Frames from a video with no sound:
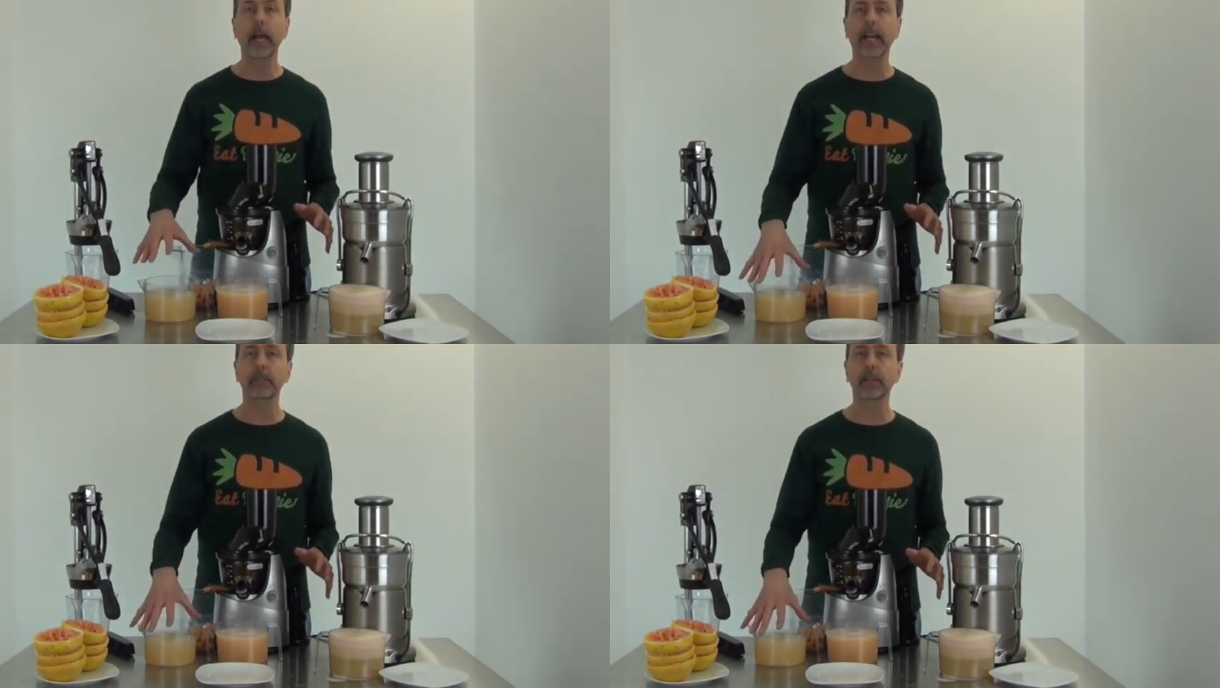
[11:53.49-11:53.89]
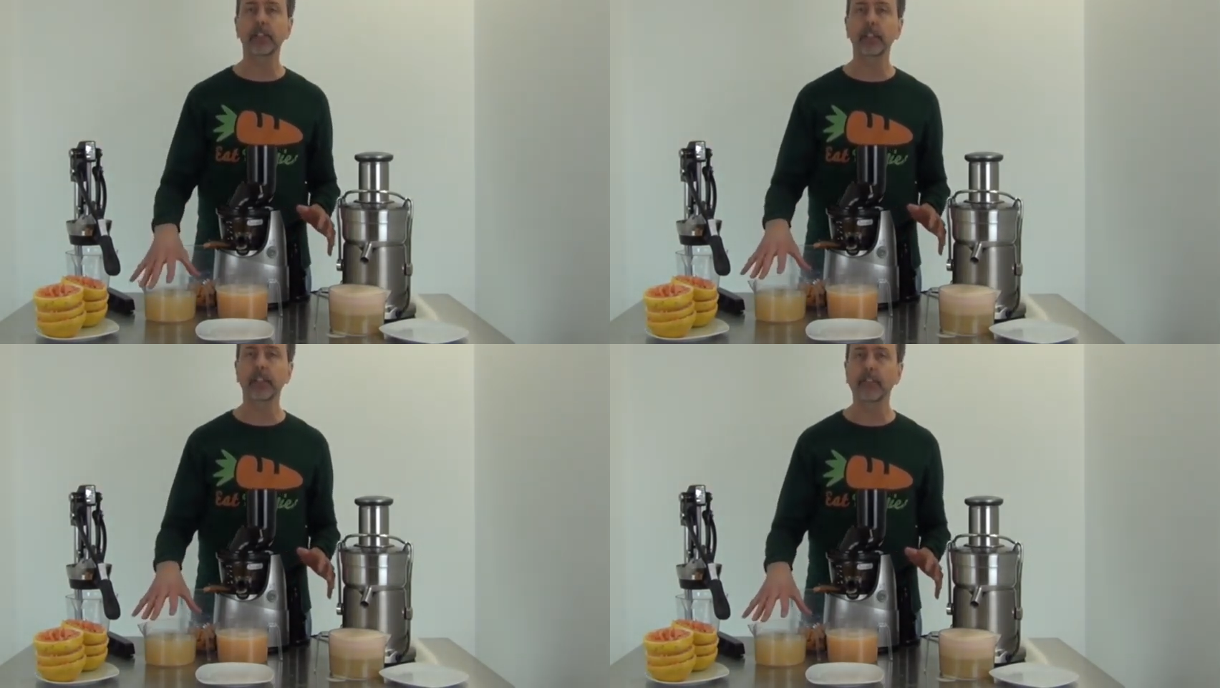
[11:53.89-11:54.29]
As
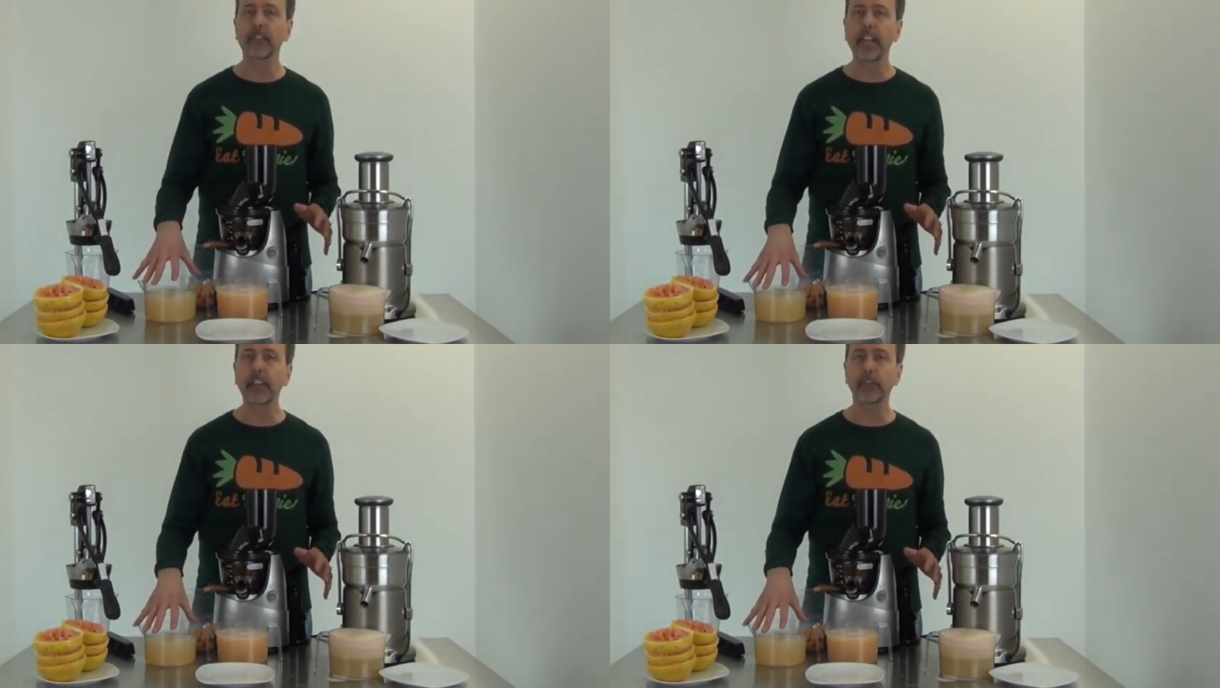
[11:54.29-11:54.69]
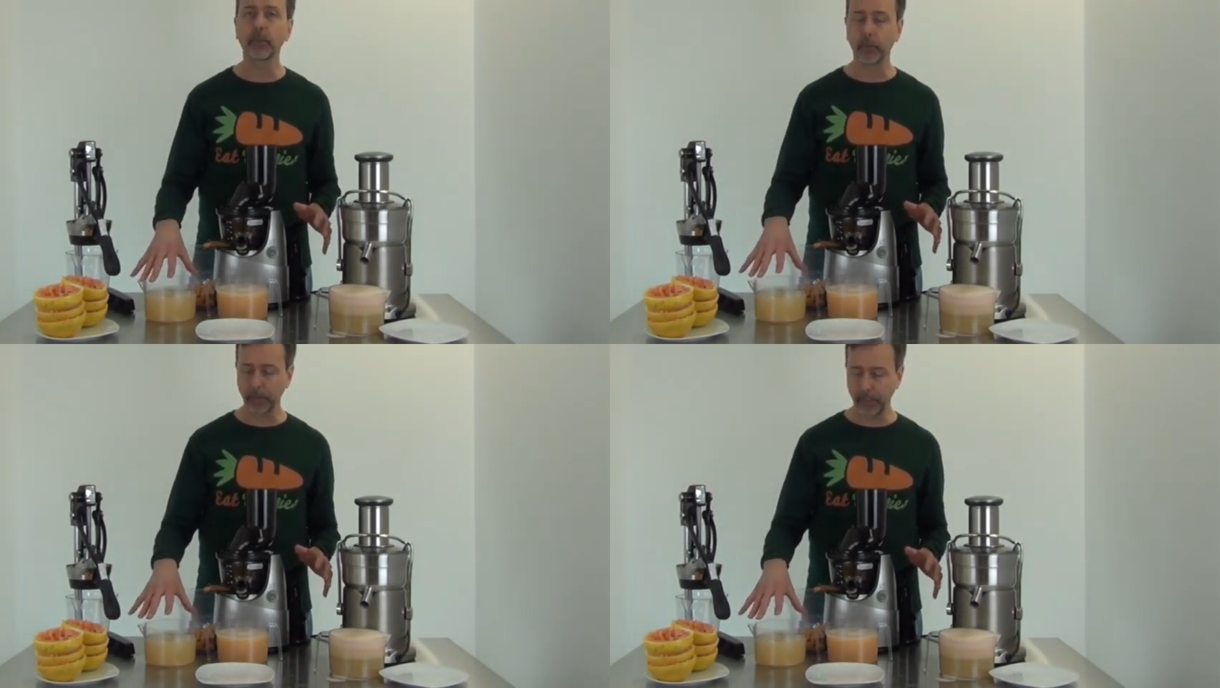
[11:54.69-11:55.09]
mentioned, the flavor
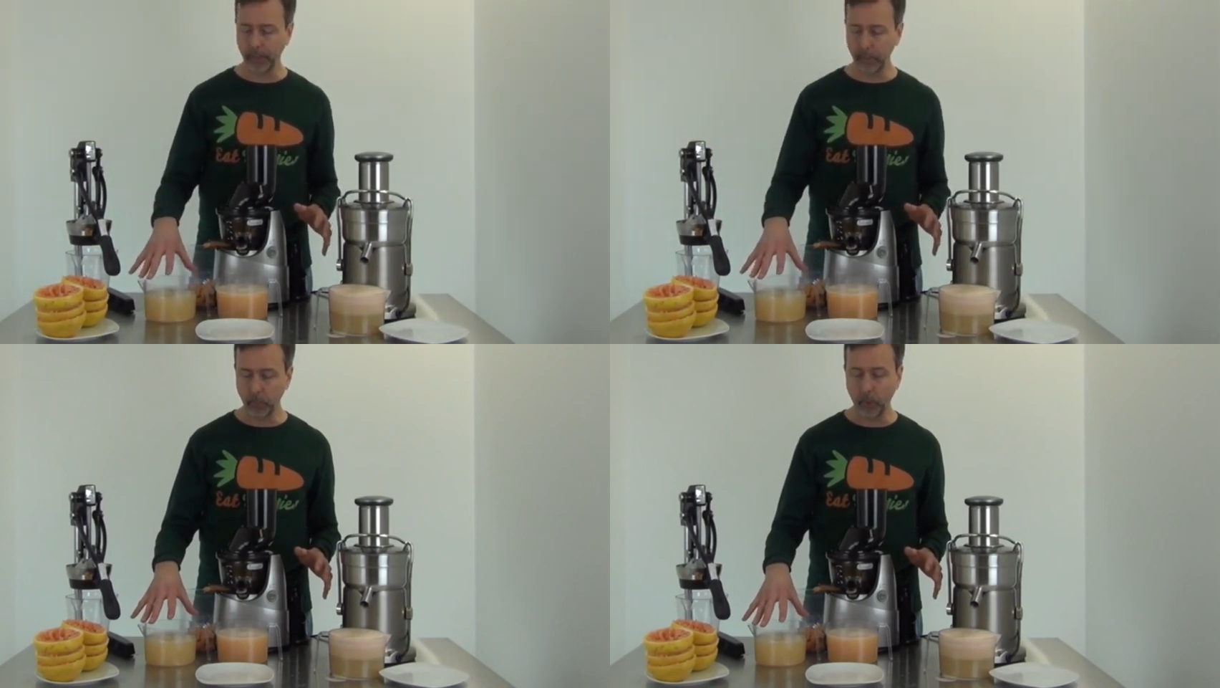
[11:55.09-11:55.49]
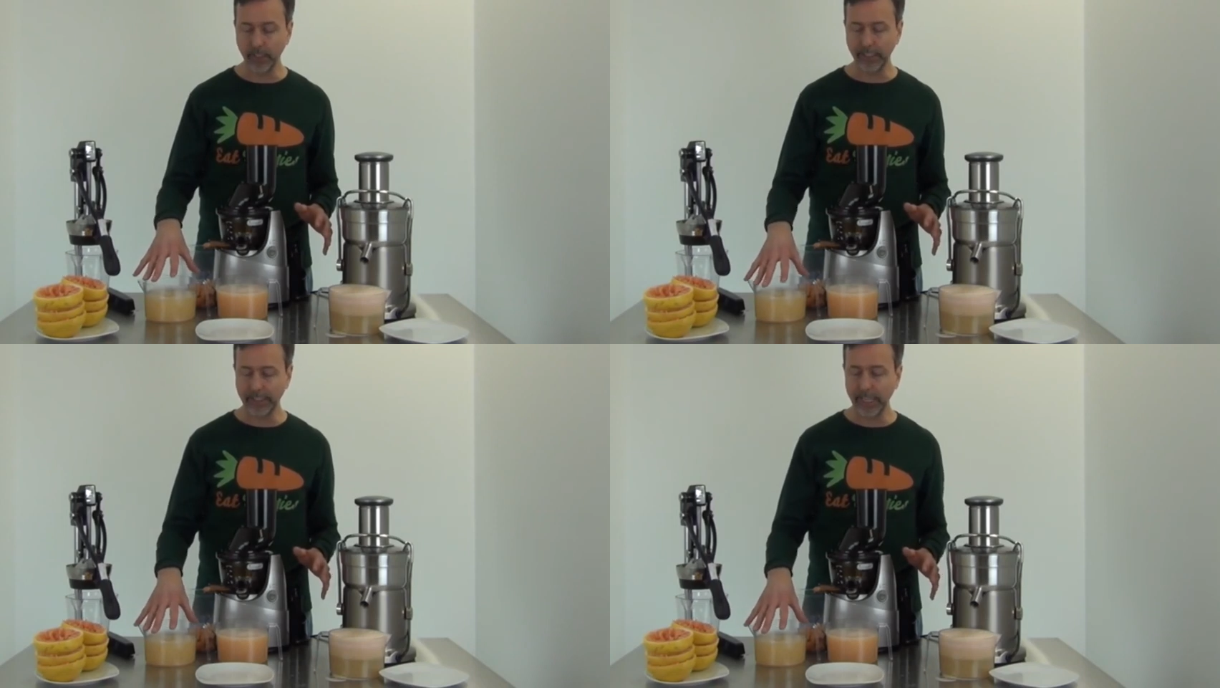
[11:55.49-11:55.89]
will be
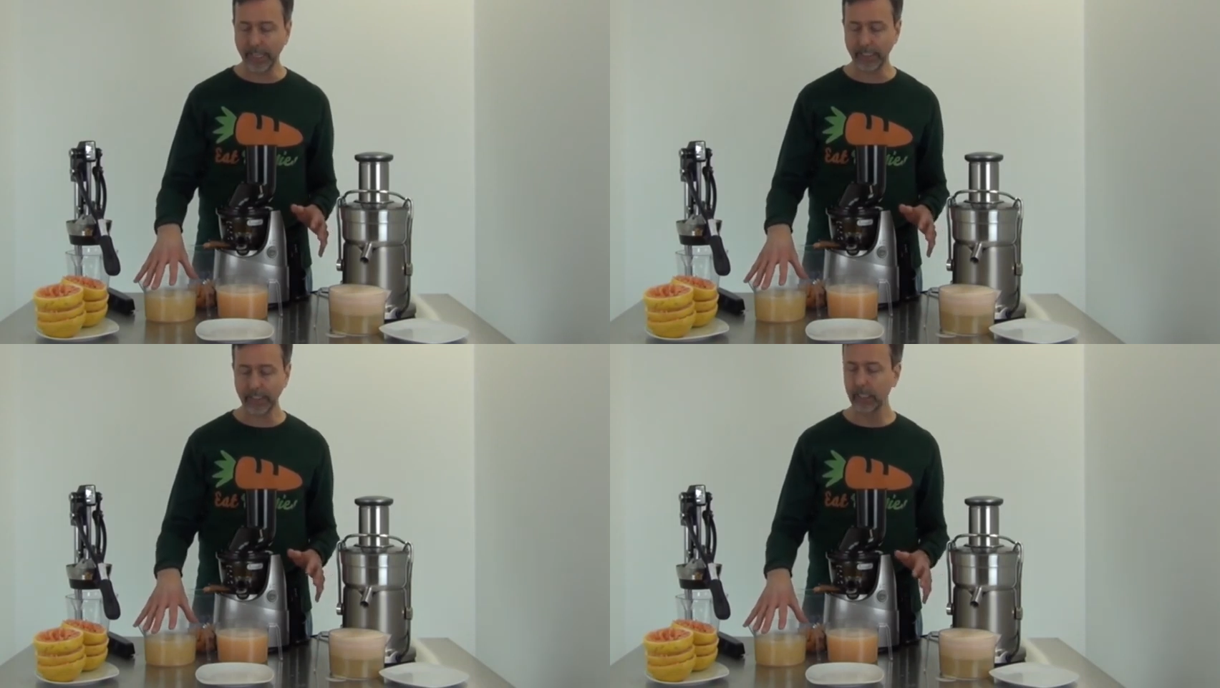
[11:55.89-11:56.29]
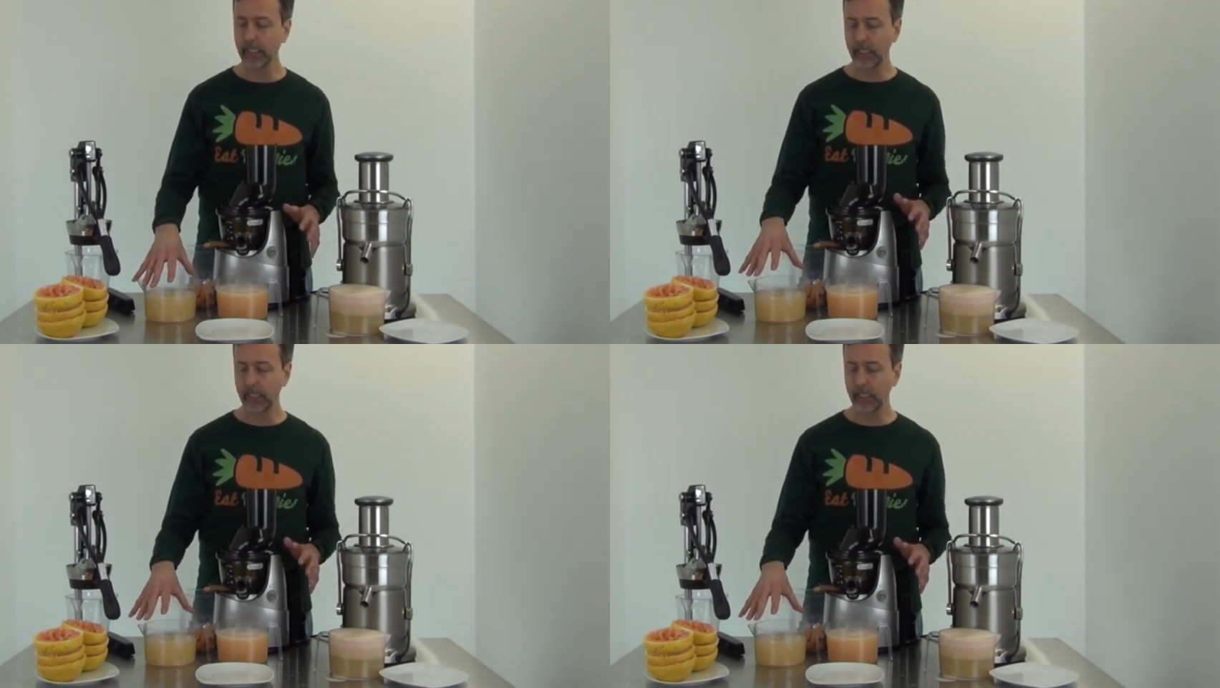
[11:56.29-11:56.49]
more intense